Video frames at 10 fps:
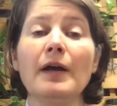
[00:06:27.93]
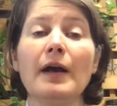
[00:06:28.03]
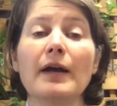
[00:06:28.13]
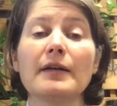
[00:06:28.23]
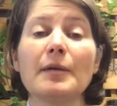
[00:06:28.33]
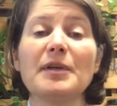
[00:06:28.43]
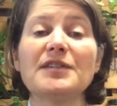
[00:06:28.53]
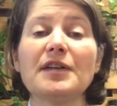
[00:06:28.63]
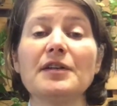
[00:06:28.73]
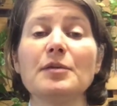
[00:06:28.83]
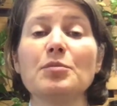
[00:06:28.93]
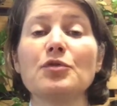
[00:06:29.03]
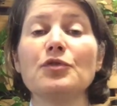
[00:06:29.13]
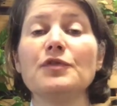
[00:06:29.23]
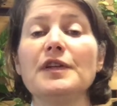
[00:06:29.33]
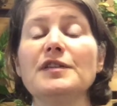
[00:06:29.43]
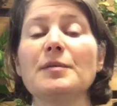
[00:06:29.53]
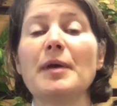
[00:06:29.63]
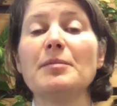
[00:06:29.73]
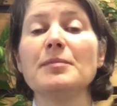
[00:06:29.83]
Academic Senate approved these
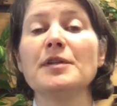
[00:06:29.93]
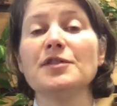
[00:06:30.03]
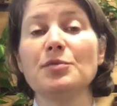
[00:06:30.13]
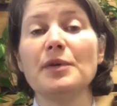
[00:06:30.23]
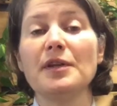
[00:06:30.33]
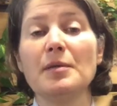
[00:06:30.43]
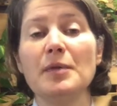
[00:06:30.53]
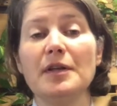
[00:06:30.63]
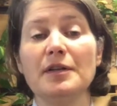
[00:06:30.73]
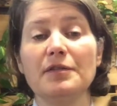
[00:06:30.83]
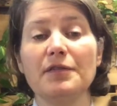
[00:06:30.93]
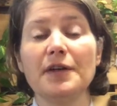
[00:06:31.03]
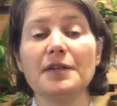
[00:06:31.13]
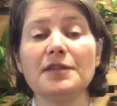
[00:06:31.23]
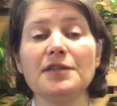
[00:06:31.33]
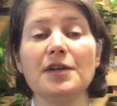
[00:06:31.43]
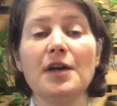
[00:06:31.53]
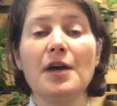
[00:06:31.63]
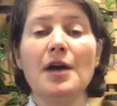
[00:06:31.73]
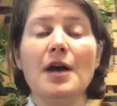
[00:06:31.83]
amendments with immediate effect.
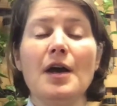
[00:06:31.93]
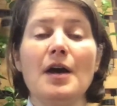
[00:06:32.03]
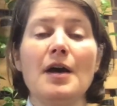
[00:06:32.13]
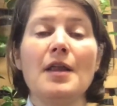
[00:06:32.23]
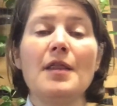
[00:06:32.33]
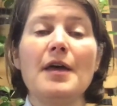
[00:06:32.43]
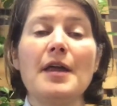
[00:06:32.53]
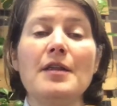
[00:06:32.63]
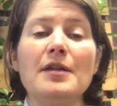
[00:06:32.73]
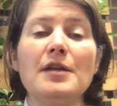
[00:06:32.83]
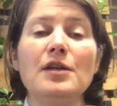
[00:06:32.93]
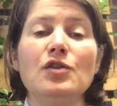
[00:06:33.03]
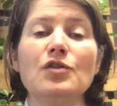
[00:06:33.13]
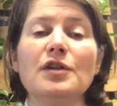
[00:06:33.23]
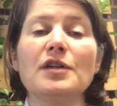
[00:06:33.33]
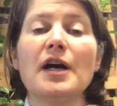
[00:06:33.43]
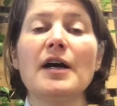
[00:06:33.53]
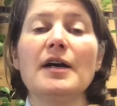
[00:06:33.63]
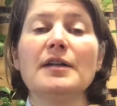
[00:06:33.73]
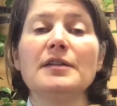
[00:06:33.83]
And then the unit
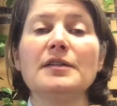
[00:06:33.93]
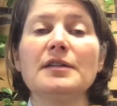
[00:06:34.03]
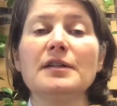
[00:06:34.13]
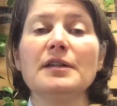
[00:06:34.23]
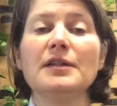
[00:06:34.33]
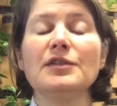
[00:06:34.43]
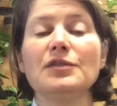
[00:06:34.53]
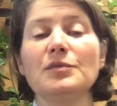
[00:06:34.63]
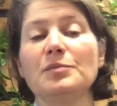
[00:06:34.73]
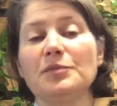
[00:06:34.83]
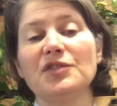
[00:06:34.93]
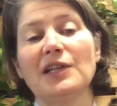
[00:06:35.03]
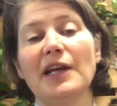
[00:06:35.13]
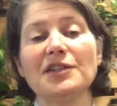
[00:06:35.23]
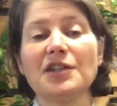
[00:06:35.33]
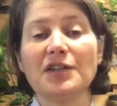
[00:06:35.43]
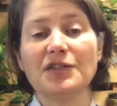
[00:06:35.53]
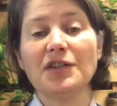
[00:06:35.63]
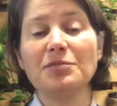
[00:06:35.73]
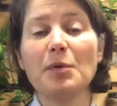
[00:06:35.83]
guide /
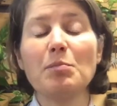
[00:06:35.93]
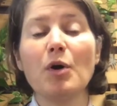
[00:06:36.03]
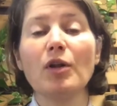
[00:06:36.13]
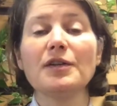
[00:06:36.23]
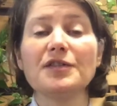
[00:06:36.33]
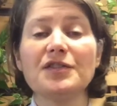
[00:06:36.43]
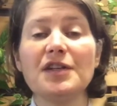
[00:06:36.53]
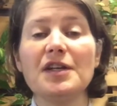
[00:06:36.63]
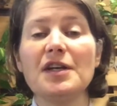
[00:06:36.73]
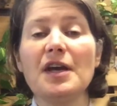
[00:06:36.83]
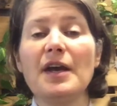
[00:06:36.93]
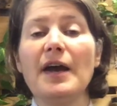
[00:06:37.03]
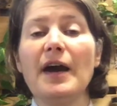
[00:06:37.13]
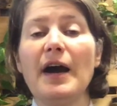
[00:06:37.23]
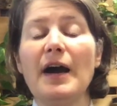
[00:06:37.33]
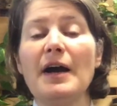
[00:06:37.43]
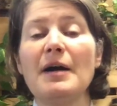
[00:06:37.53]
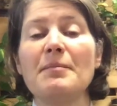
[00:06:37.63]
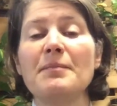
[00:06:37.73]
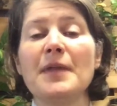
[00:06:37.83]
assessment policy,
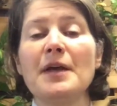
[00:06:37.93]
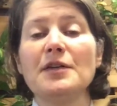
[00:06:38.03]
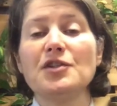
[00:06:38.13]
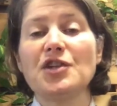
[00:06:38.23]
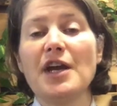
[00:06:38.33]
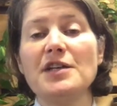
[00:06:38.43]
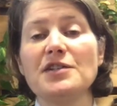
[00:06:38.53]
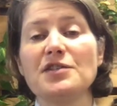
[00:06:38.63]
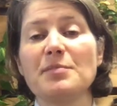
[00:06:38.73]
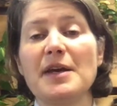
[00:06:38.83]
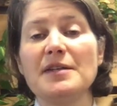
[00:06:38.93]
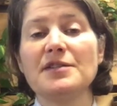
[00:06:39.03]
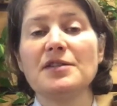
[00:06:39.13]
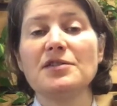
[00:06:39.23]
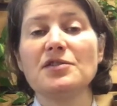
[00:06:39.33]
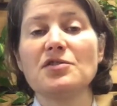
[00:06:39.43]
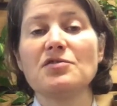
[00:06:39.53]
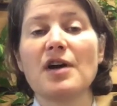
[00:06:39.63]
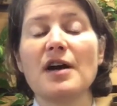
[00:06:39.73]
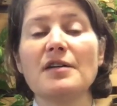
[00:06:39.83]
the changes made since the
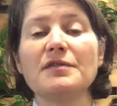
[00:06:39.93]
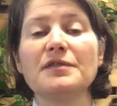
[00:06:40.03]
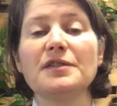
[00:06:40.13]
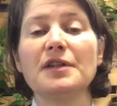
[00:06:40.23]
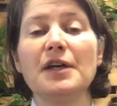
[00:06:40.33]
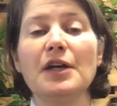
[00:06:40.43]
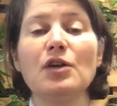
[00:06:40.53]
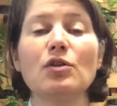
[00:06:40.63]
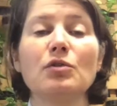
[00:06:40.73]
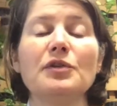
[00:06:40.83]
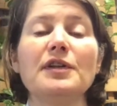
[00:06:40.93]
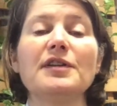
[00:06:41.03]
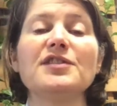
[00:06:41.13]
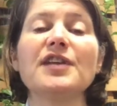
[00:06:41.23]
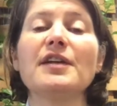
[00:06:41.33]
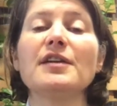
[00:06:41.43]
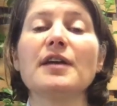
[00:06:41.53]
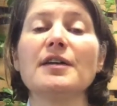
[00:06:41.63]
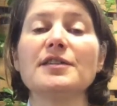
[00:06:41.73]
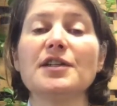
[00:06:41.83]
draft included the
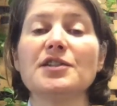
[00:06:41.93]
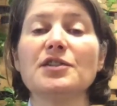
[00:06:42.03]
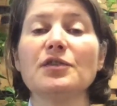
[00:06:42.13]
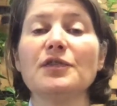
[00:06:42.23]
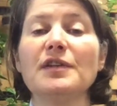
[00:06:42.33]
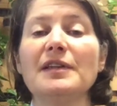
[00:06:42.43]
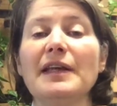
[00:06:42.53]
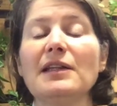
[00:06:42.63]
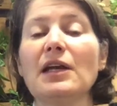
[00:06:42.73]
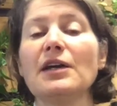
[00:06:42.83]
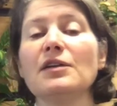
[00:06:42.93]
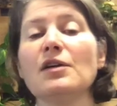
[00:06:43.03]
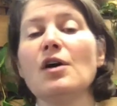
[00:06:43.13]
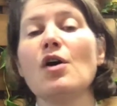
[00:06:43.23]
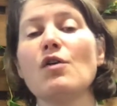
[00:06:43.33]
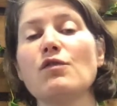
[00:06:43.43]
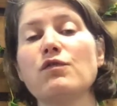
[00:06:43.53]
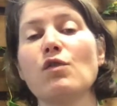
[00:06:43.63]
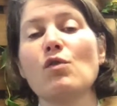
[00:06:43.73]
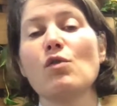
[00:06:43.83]
standardization of the deadline
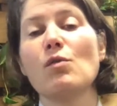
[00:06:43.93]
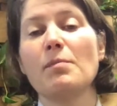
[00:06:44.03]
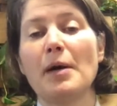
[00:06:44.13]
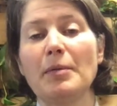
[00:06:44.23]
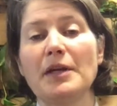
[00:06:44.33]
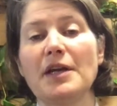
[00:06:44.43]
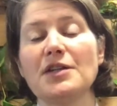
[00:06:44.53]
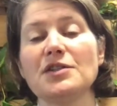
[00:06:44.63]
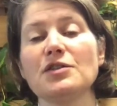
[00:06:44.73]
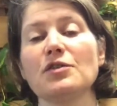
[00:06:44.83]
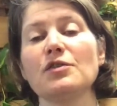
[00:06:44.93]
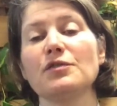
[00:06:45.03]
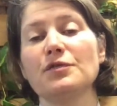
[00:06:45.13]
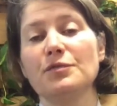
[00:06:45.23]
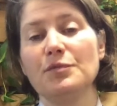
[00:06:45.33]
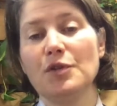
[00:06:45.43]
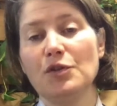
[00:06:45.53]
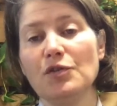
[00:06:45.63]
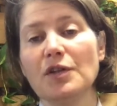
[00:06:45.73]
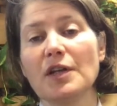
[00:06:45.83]
for publication of the
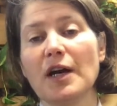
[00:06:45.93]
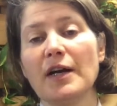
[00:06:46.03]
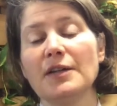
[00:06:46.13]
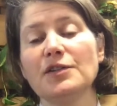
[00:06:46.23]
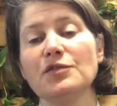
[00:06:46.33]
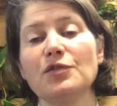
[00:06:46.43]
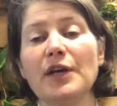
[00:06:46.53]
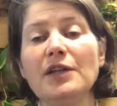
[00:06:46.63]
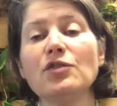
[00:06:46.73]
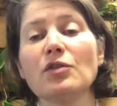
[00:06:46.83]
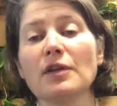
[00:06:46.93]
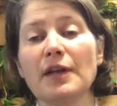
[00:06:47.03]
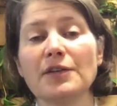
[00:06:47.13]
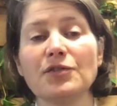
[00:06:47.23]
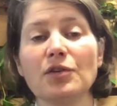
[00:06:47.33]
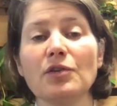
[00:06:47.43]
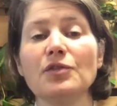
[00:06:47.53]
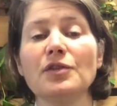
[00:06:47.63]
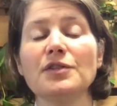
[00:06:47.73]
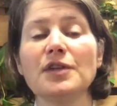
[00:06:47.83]
unit guides for internal and external
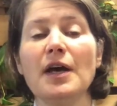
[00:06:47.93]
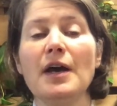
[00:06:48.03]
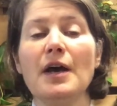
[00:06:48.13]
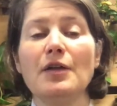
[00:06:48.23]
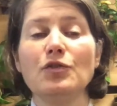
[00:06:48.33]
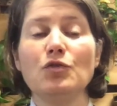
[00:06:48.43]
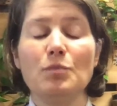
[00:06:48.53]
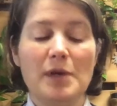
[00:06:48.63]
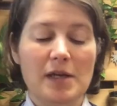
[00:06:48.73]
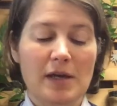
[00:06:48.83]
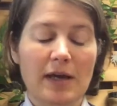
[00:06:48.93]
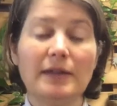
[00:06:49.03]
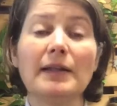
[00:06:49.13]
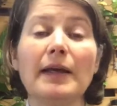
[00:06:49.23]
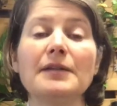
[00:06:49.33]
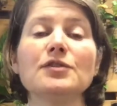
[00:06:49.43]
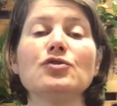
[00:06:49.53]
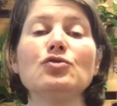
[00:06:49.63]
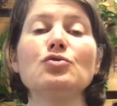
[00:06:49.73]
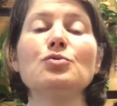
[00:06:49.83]
units to be at the
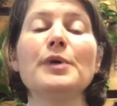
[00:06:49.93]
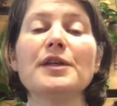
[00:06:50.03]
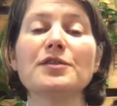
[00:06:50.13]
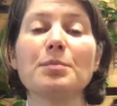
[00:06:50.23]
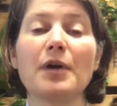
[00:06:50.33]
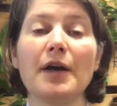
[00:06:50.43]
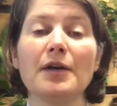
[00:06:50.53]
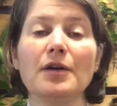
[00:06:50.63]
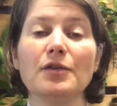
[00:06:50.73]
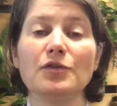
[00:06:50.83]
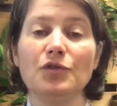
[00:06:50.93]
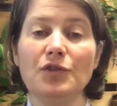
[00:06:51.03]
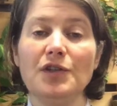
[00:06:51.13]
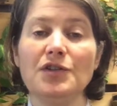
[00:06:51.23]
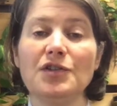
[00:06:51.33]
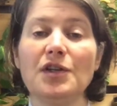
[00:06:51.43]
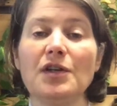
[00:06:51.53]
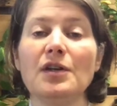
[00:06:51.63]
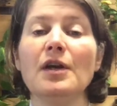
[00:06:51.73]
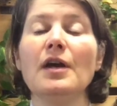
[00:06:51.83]
latest 2 weeks prior to teaching,